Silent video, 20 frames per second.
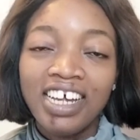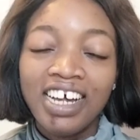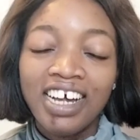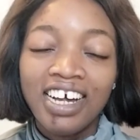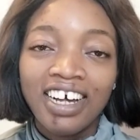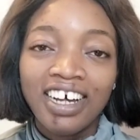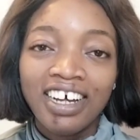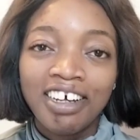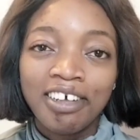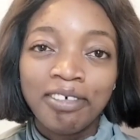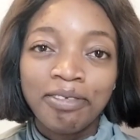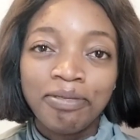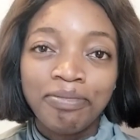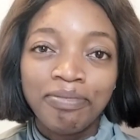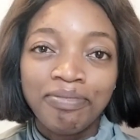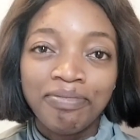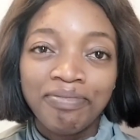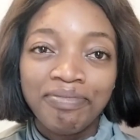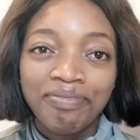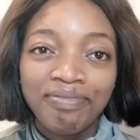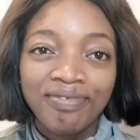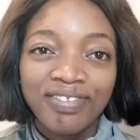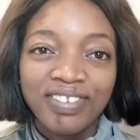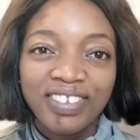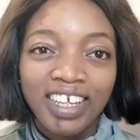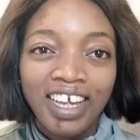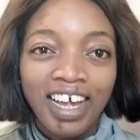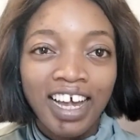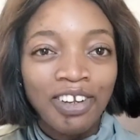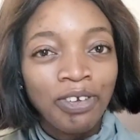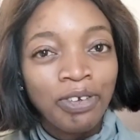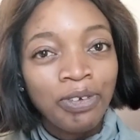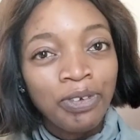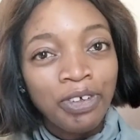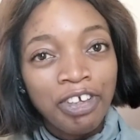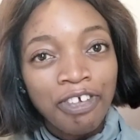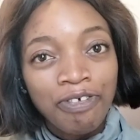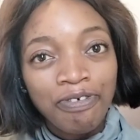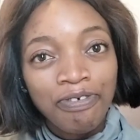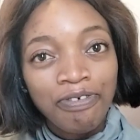I don't
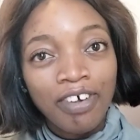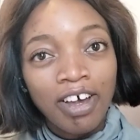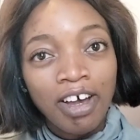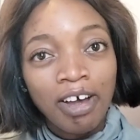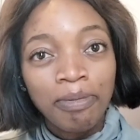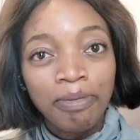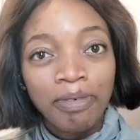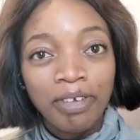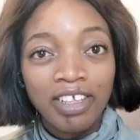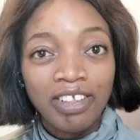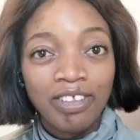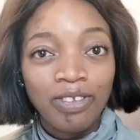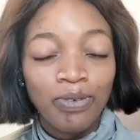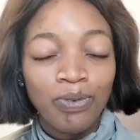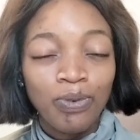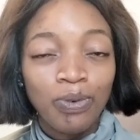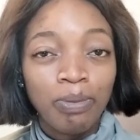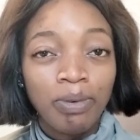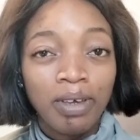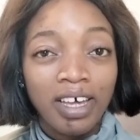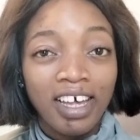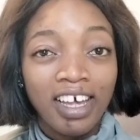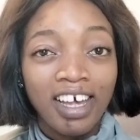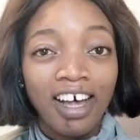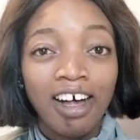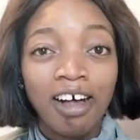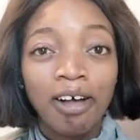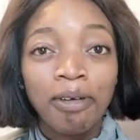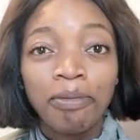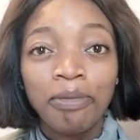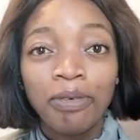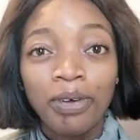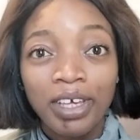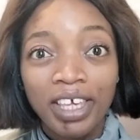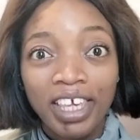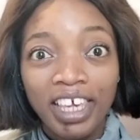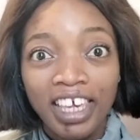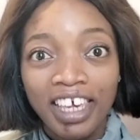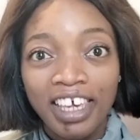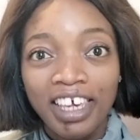know if it will be
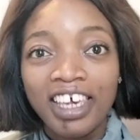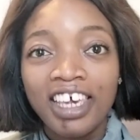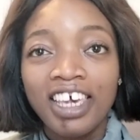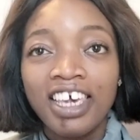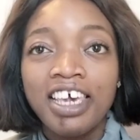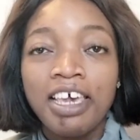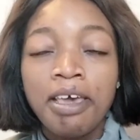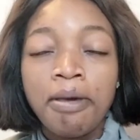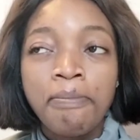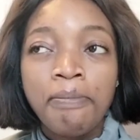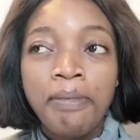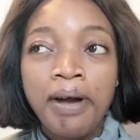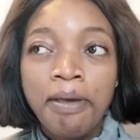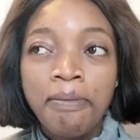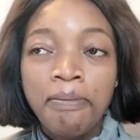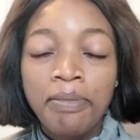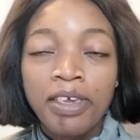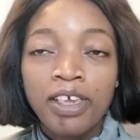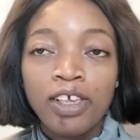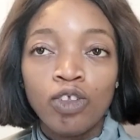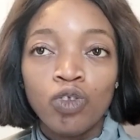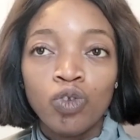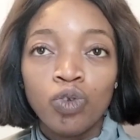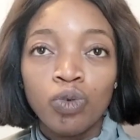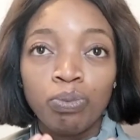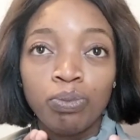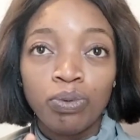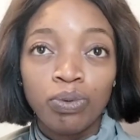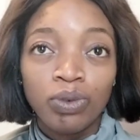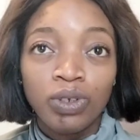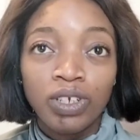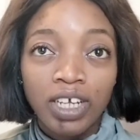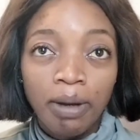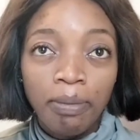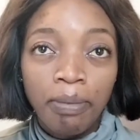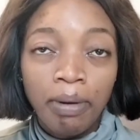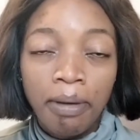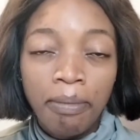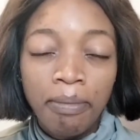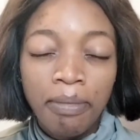okay by me to put the
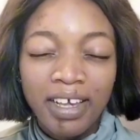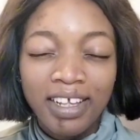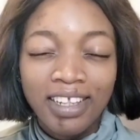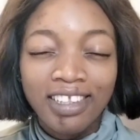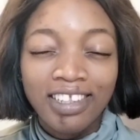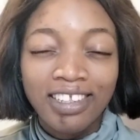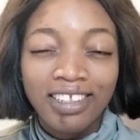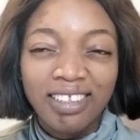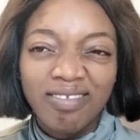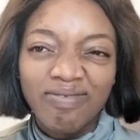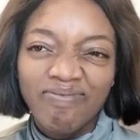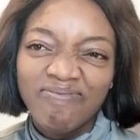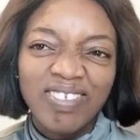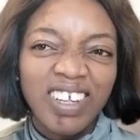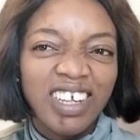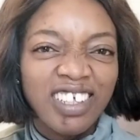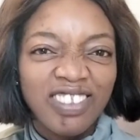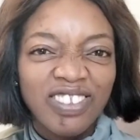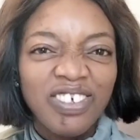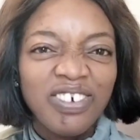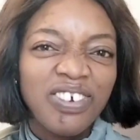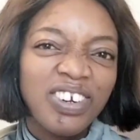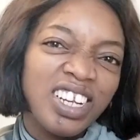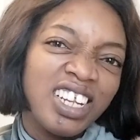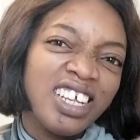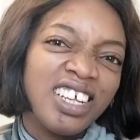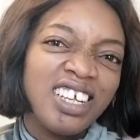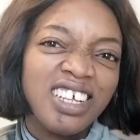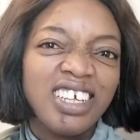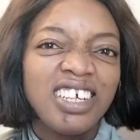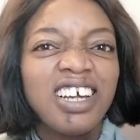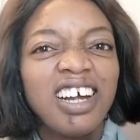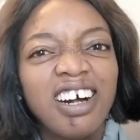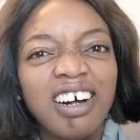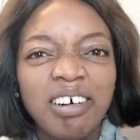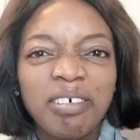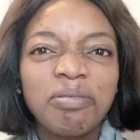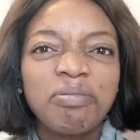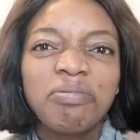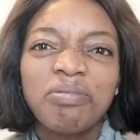apartment. It's not really
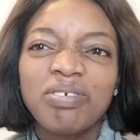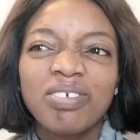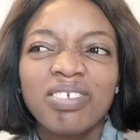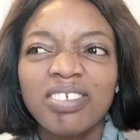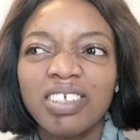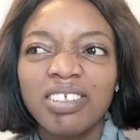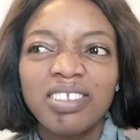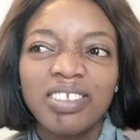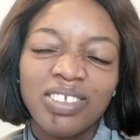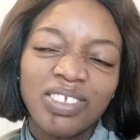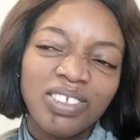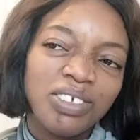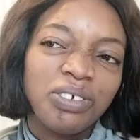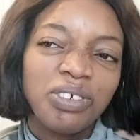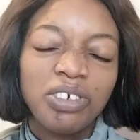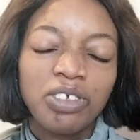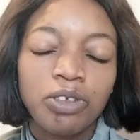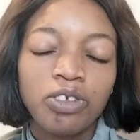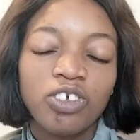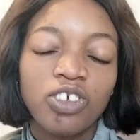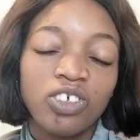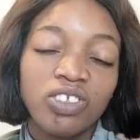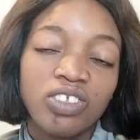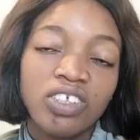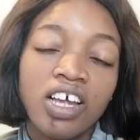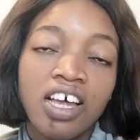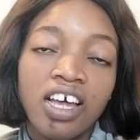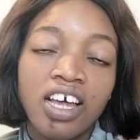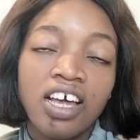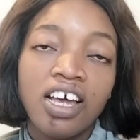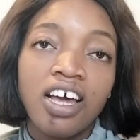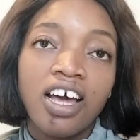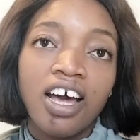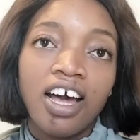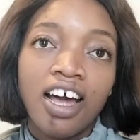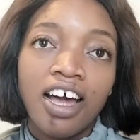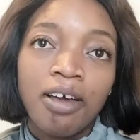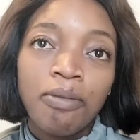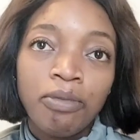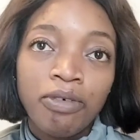something serious, just
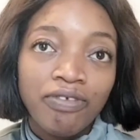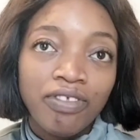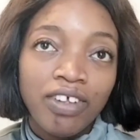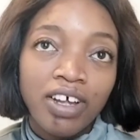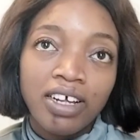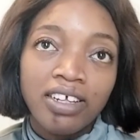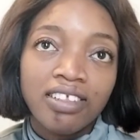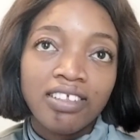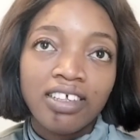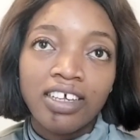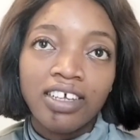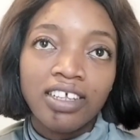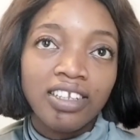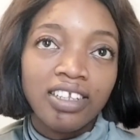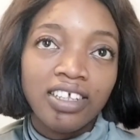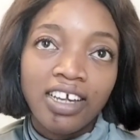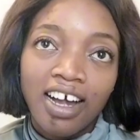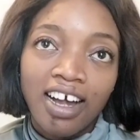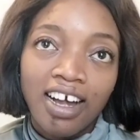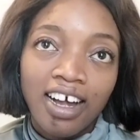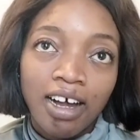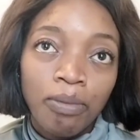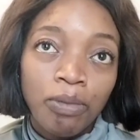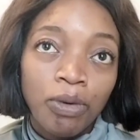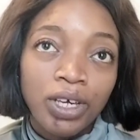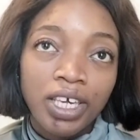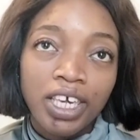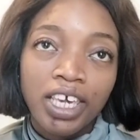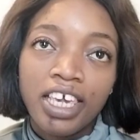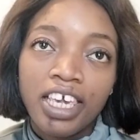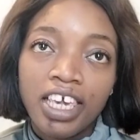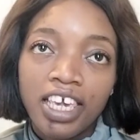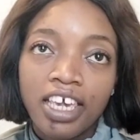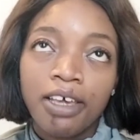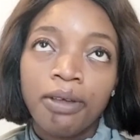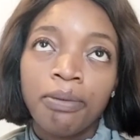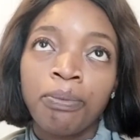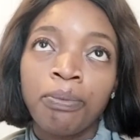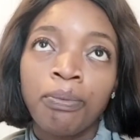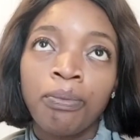I moved out and yeah, I'm okay
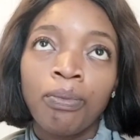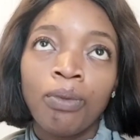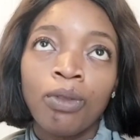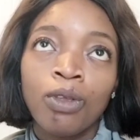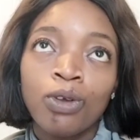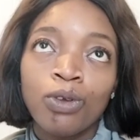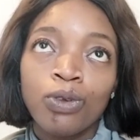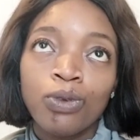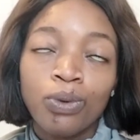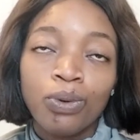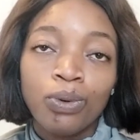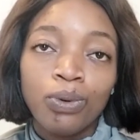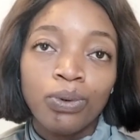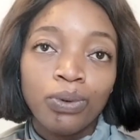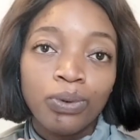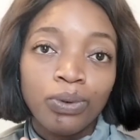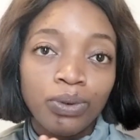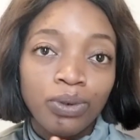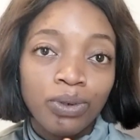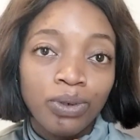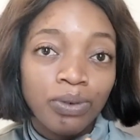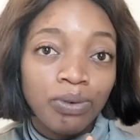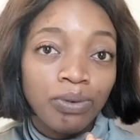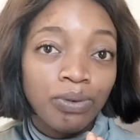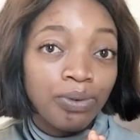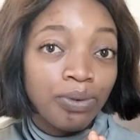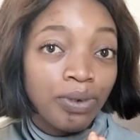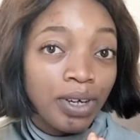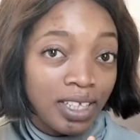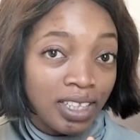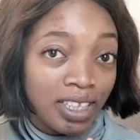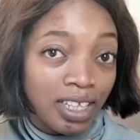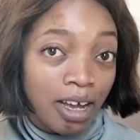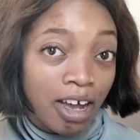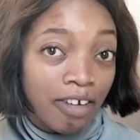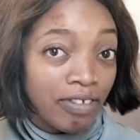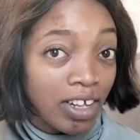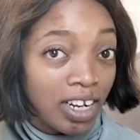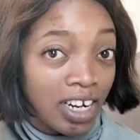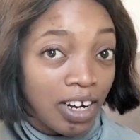here. So right
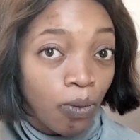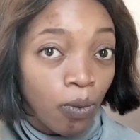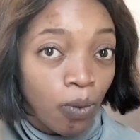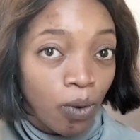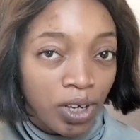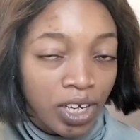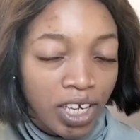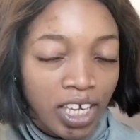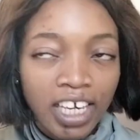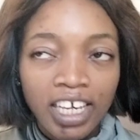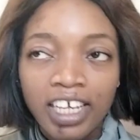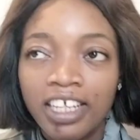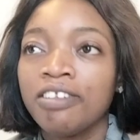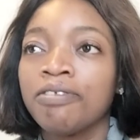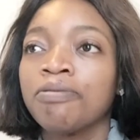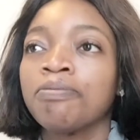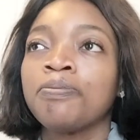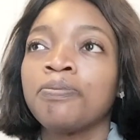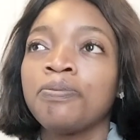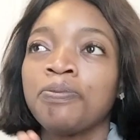now I started working,